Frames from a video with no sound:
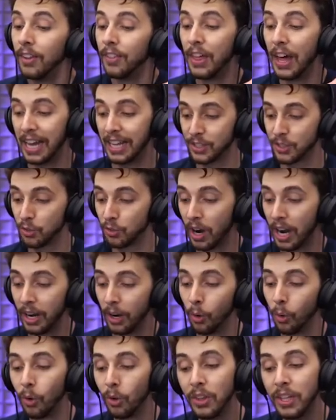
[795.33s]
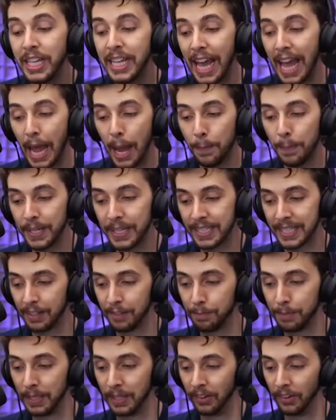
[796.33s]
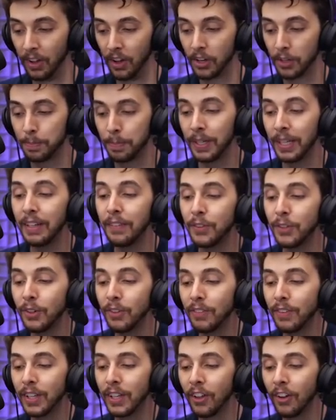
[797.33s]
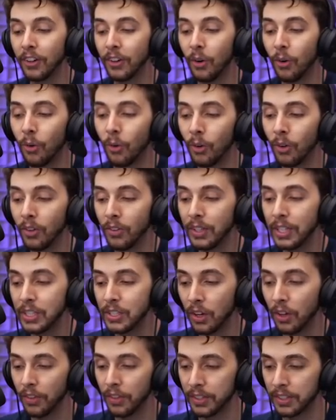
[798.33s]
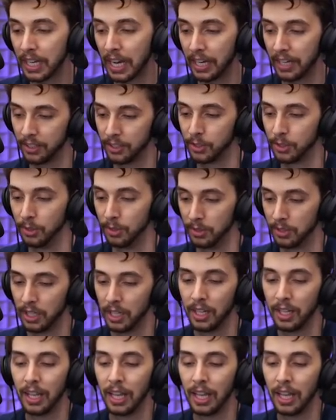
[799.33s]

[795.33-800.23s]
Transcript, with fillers: That's right, all the epics have been unlocked, but if you ever look, all these other dinosaurs,